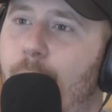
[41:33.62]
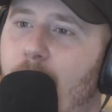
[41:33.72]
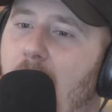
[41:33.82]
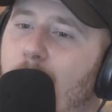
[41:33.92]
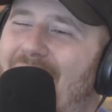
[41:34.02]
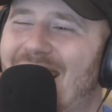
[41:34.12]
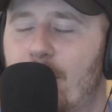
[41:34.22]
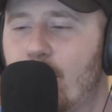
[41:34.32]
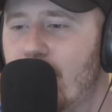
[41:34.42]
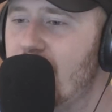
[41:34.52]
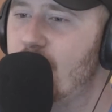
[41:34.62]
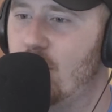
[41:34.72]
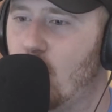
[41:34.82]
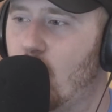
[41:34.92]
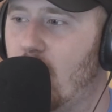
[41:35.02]
I'm, I'm like, pretty
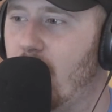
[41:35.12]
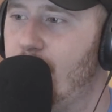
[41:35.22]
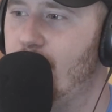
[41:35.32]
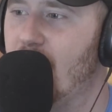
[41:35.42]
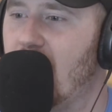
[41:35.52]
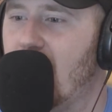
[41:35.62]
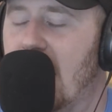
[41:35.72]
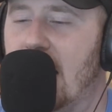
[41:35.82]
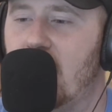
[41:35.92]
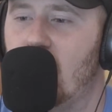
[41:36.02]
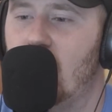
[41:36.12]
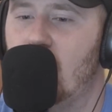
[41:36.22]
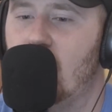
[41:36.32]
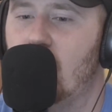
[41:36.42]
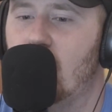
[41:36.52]
sure, like,
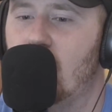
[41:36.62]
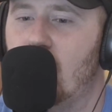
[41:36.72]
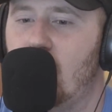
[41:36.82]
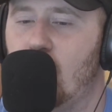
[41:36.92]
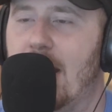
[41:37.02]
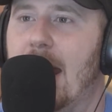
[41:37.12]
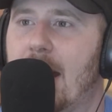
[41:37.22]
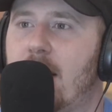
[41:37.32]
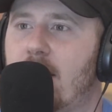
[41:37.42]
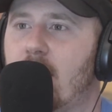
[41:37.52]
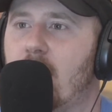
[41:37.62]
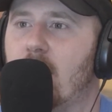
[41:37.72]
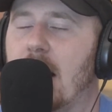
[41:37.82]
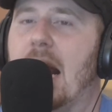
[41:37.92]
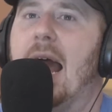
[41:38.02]
you can't,
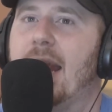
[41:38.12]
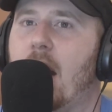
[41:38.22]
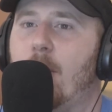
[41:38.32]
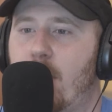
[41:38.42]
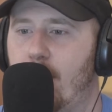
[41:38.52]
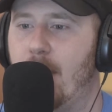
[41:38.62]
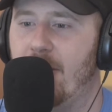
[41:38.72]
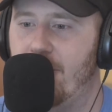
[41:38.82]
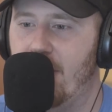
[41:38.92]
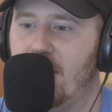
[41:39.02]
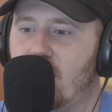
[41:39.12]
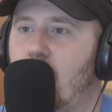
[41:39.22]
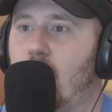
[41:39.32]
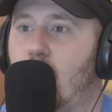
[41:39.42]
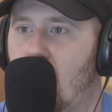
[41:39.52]
like, I can't put my face
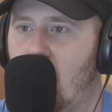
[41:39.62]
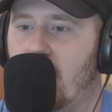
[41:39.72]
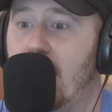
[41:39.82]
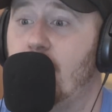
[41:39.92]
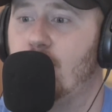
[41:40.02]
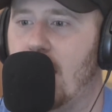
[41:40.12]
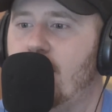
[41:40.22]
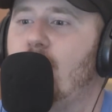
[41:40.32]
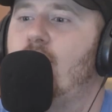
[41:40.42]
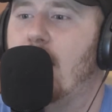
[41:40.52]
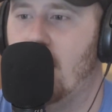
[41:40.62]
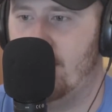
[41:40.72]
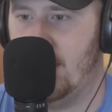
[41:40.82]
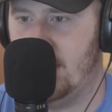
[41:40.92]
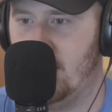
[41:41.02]
underwater and try to
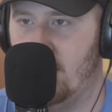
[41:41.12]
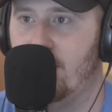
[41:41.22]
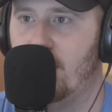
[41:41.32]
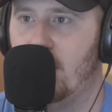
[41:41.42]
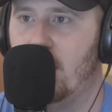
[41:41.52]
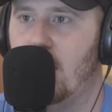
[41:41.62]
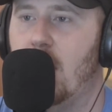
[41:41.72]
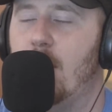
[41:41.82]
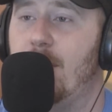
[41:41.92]
drown myself. Right.